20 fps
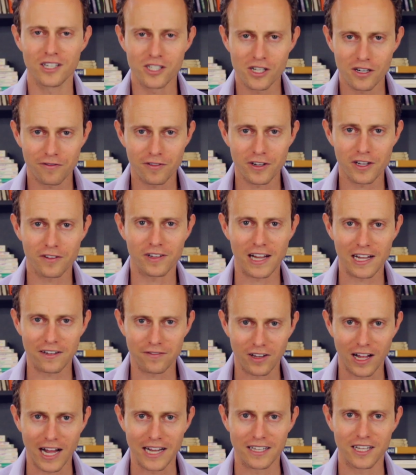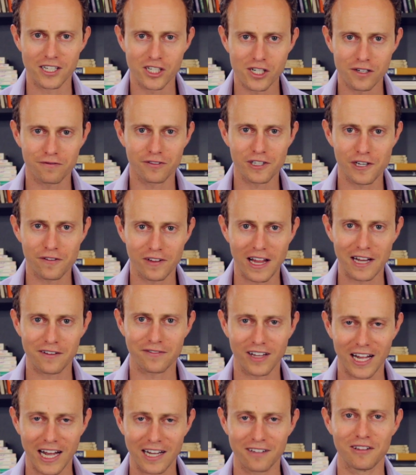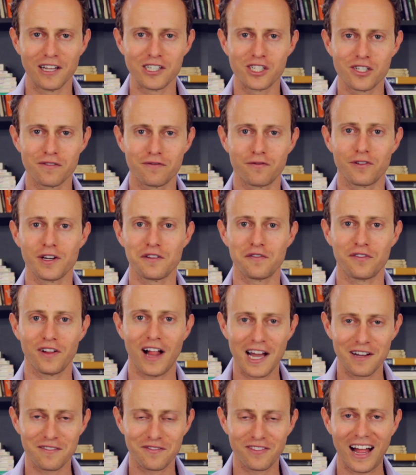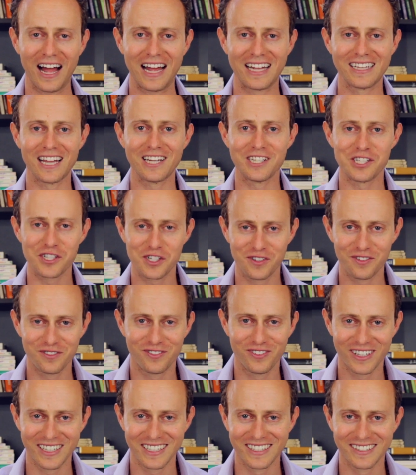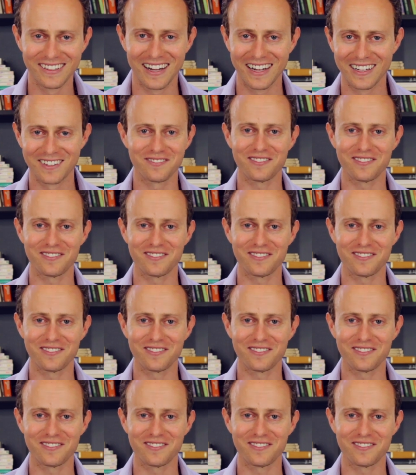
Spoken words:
Let your freak flag fly, let your freak flag fly, let your freak flag fly, let your freak flag